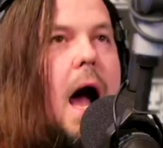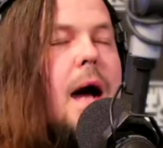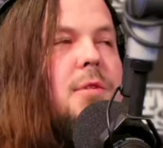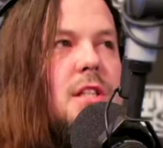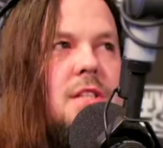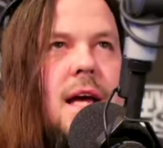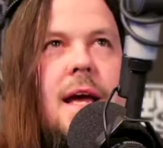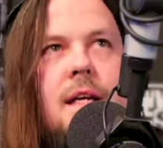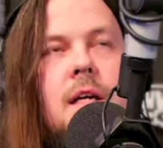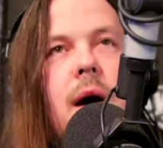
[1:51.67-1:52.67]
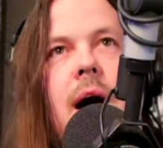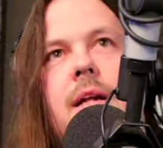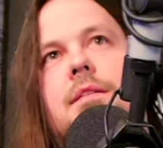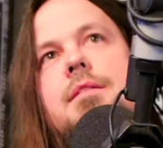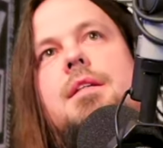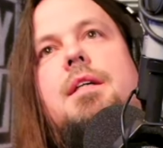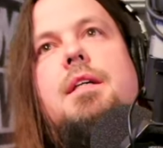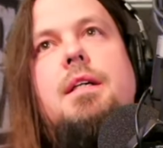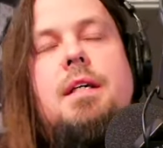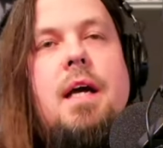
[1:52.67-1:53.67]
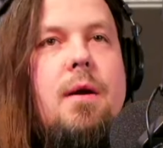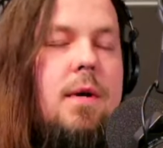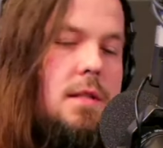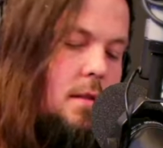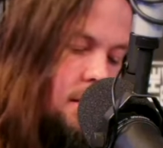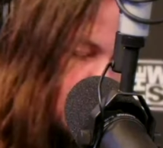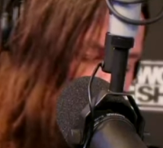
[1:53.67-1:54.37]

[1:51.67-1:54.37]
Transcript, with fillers: I'm just saying. Come on. Okay. All right. What do you got? Okay, noted.